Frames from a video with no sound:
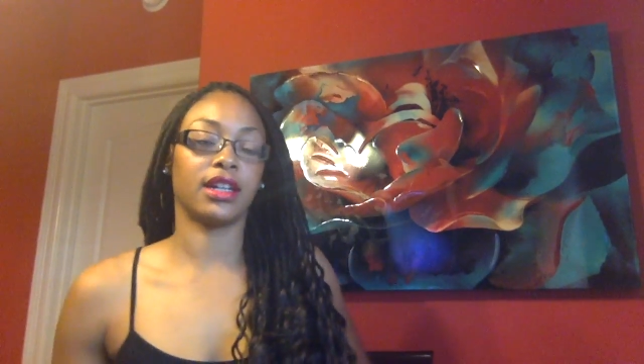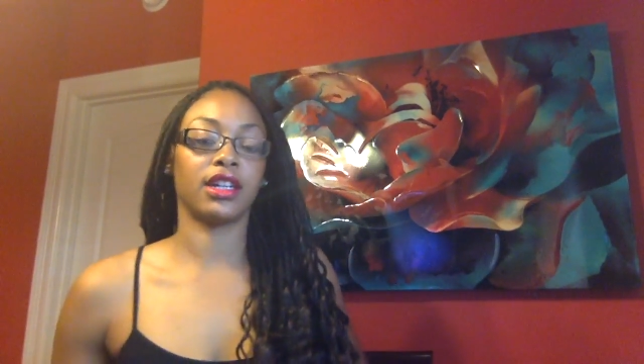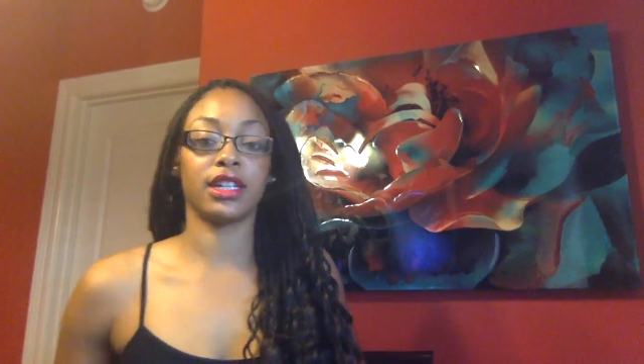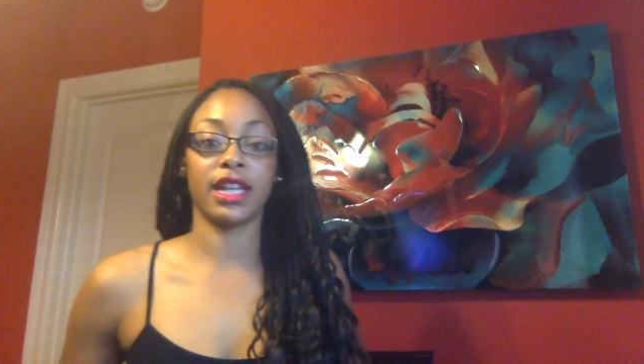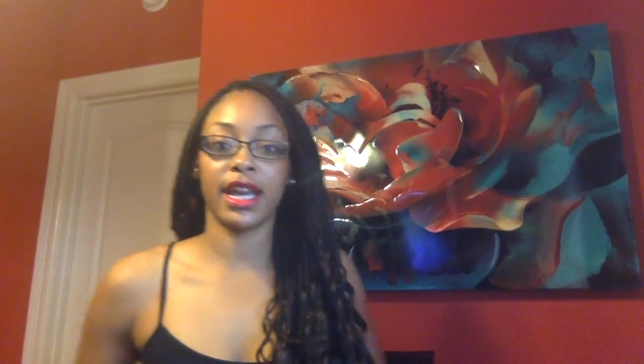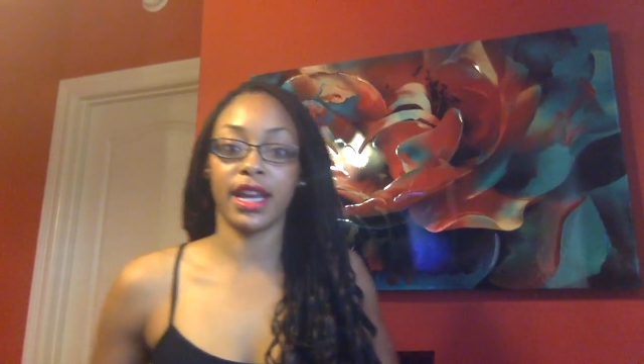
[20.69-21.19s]

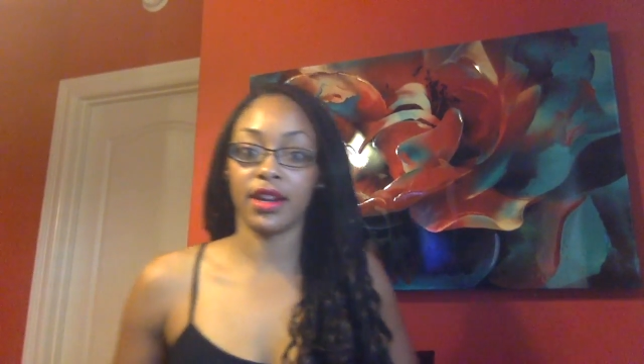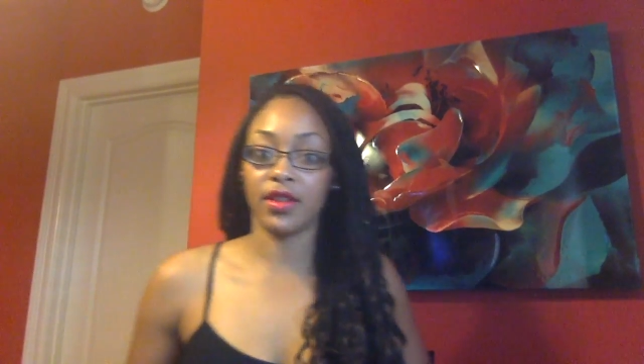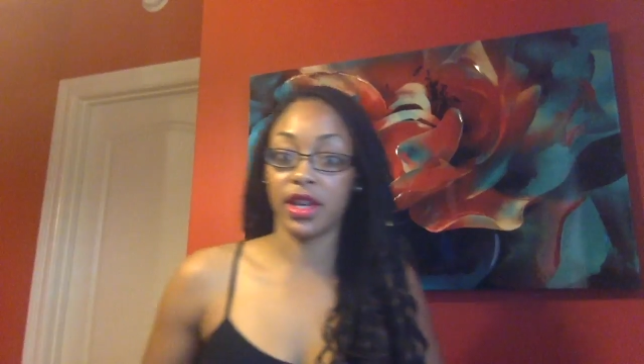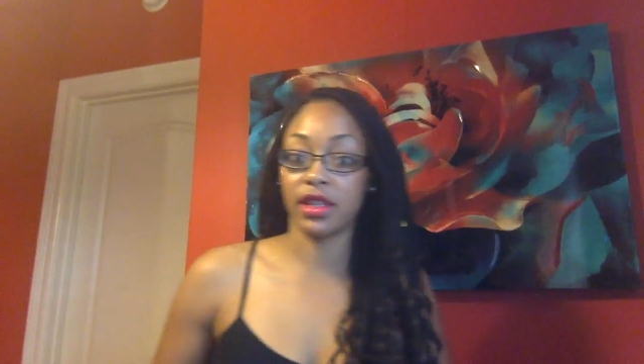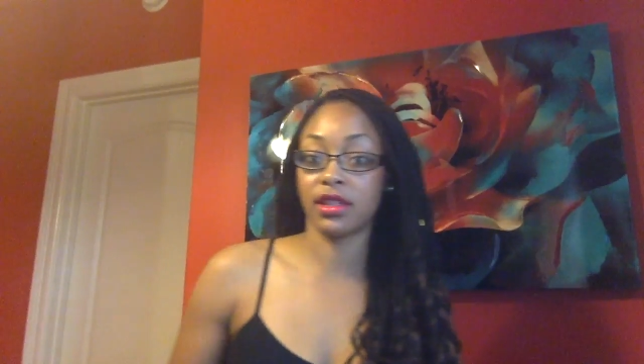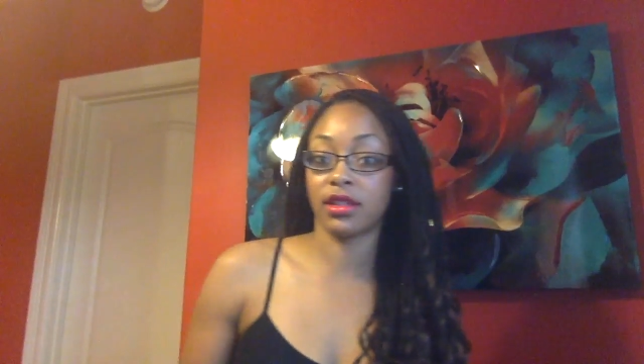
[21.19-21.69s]
Good Hair
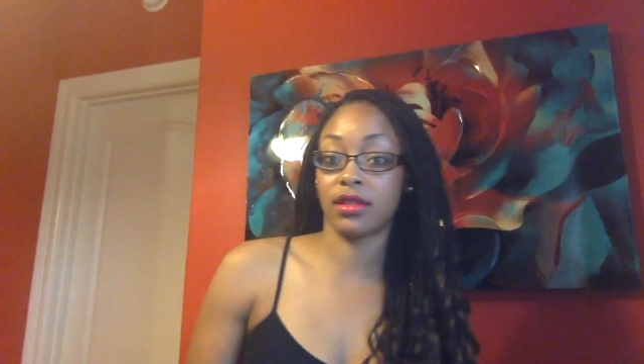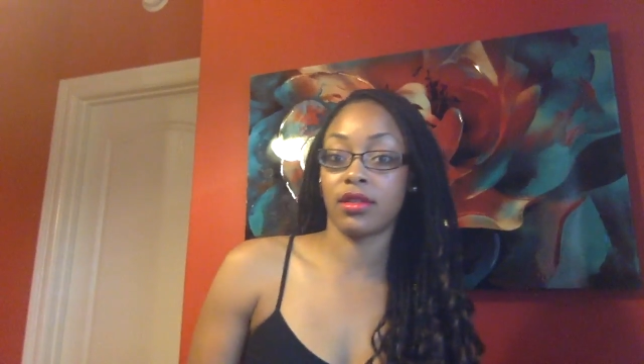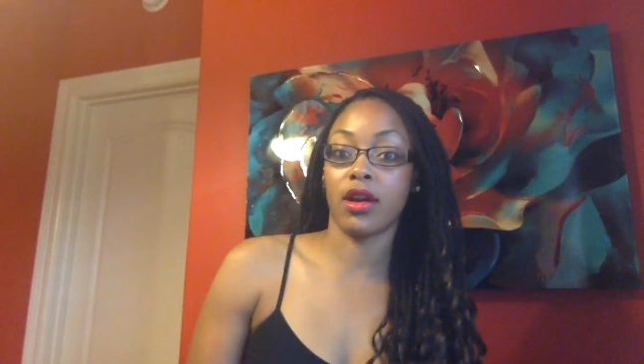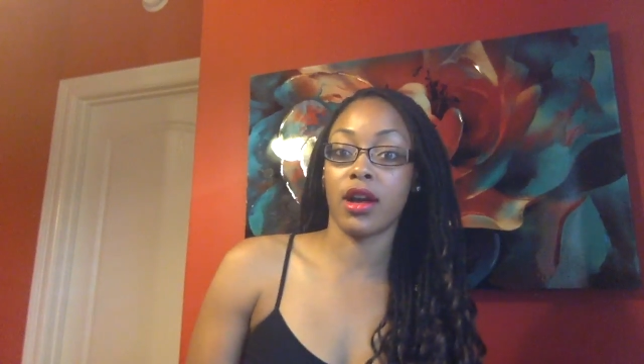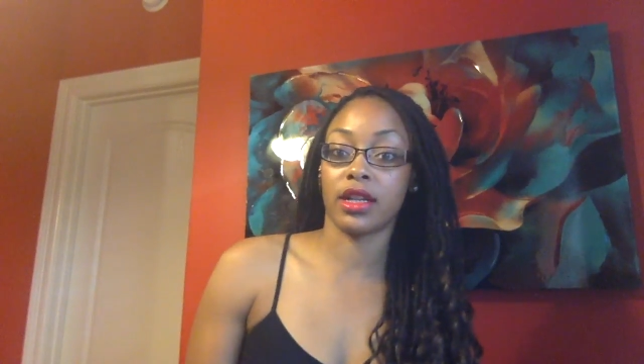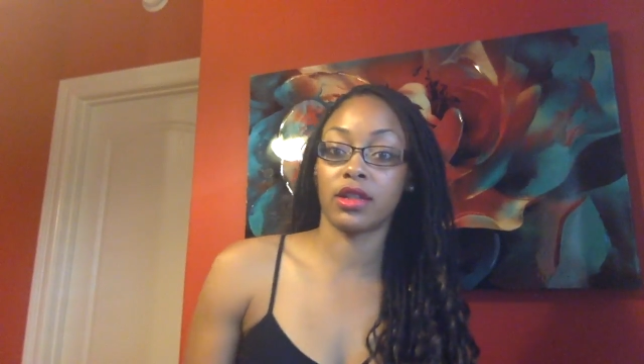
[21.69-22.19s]
that
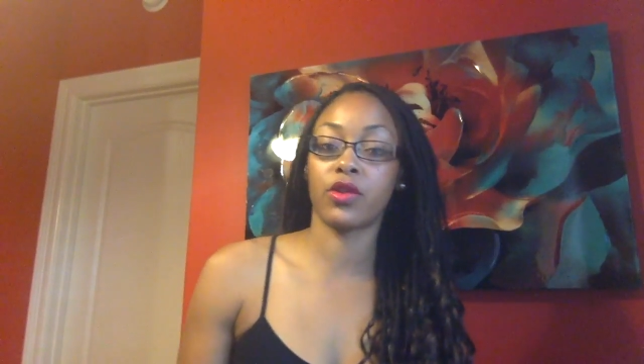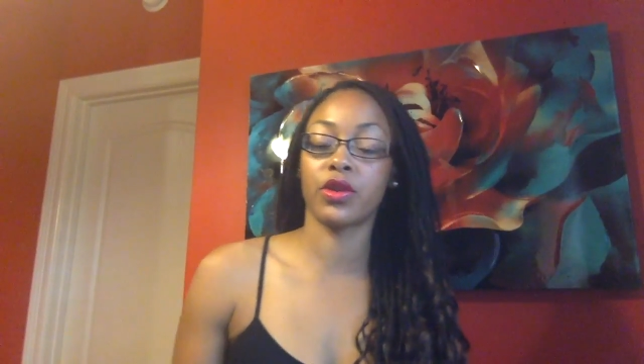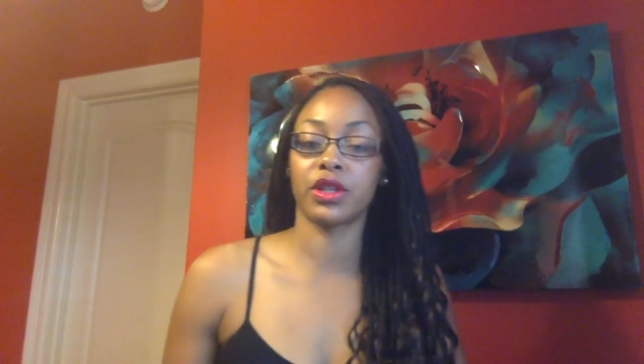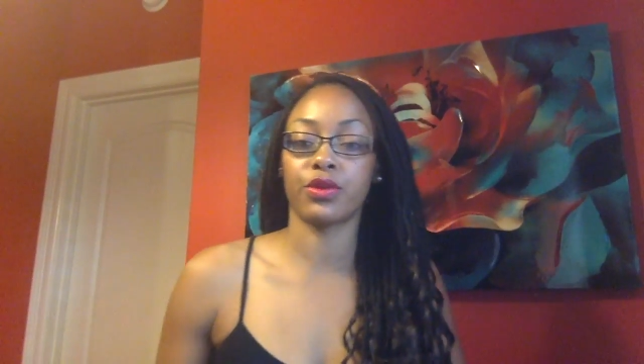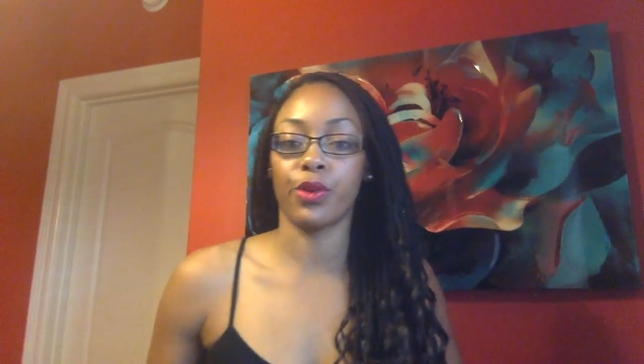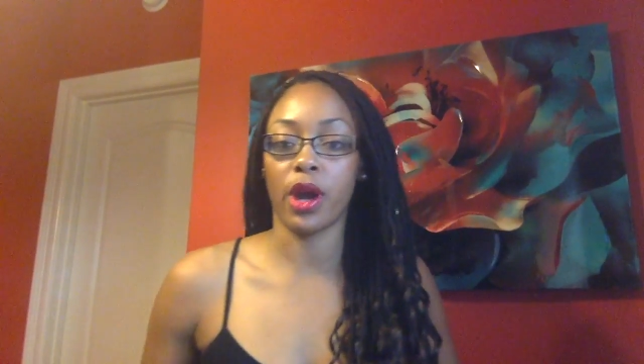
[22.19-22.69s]
starred
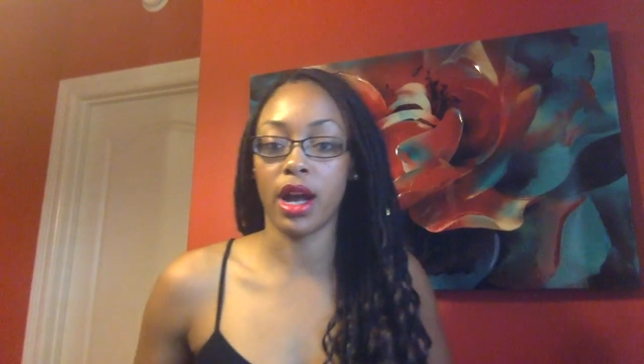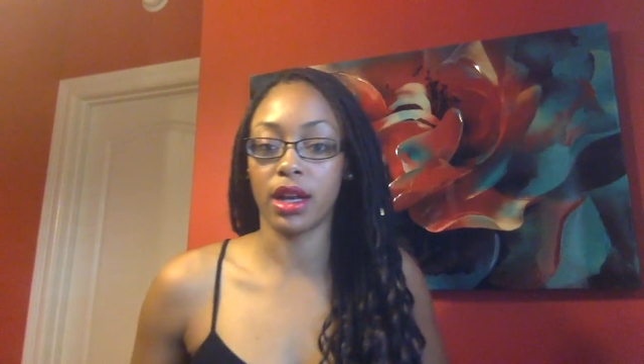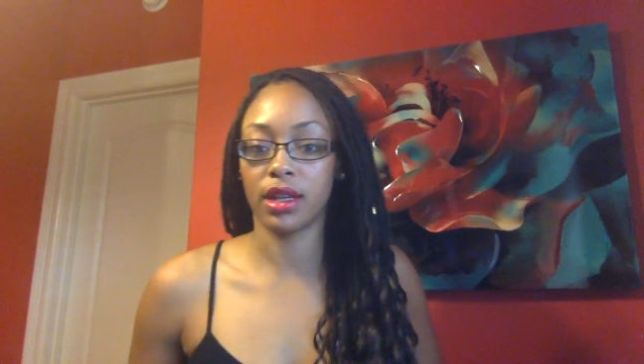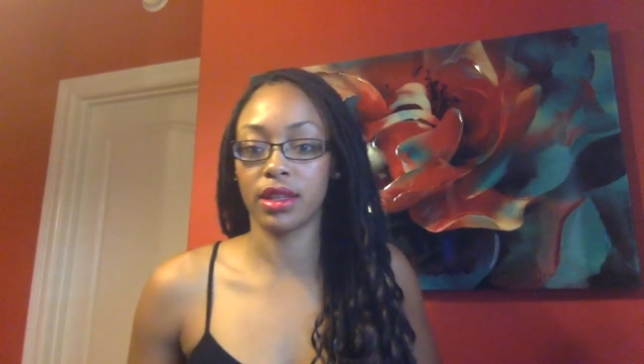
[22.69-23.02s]
Chris Rock.